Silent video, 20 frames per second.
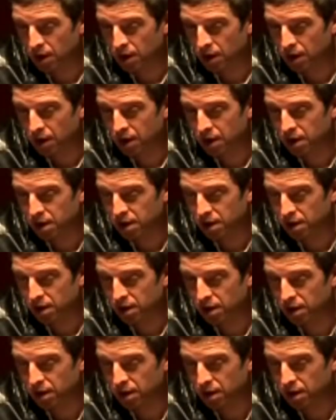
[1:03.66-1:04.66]
he
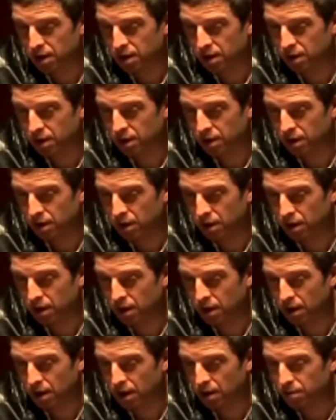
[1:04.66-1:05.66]

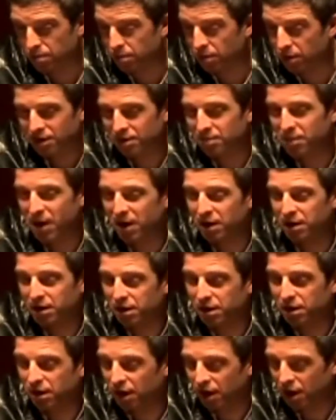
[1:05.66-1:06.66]
um,
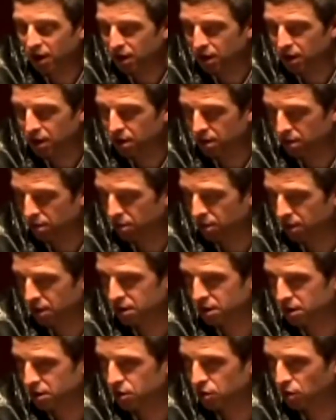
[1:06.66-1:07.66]
demanded that in the
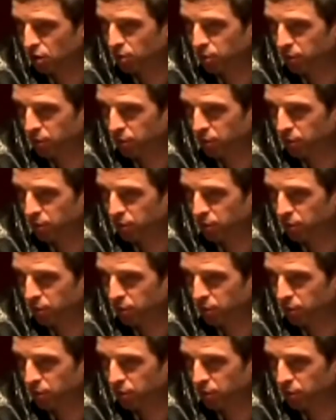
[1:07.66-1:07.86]
Oasis Tour